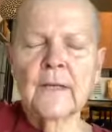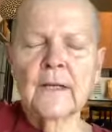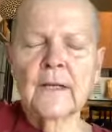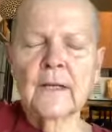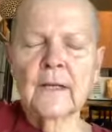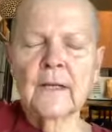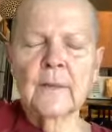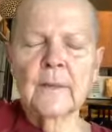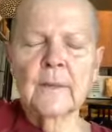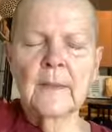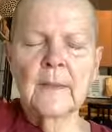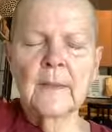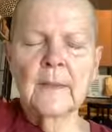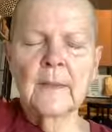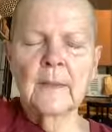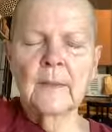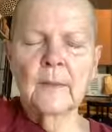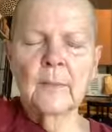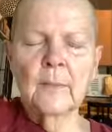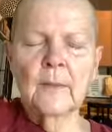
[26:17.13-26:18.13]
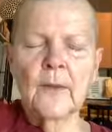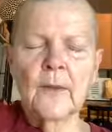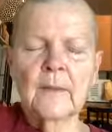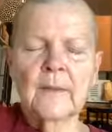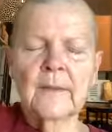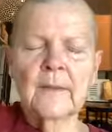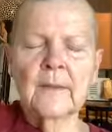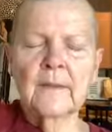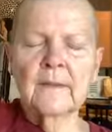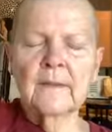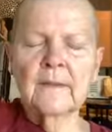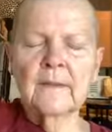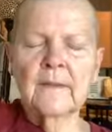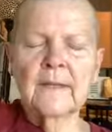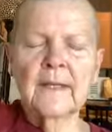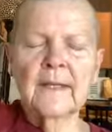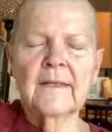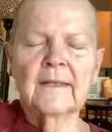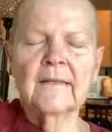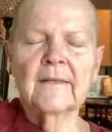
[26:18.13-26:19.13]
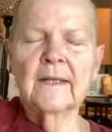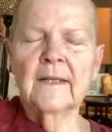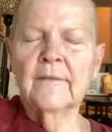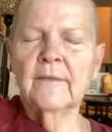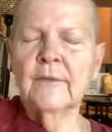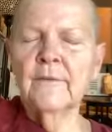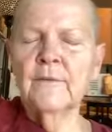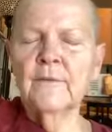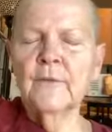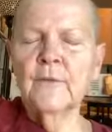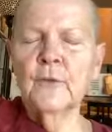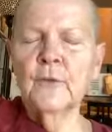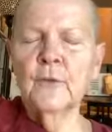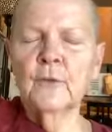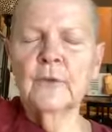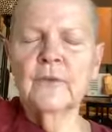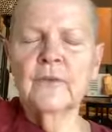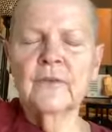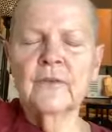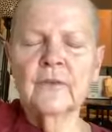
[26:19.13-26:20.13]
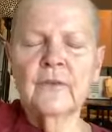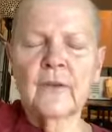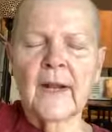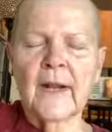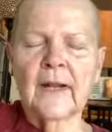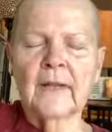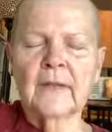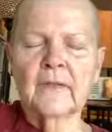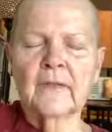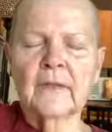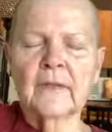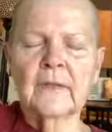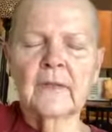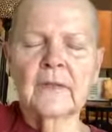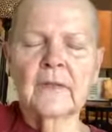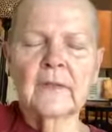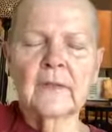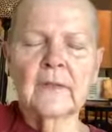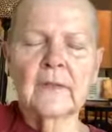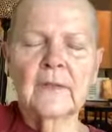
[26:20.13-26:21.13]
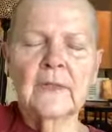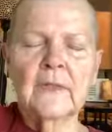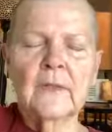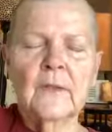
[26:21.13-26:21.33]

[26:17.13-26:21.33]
let us have fewer distractions.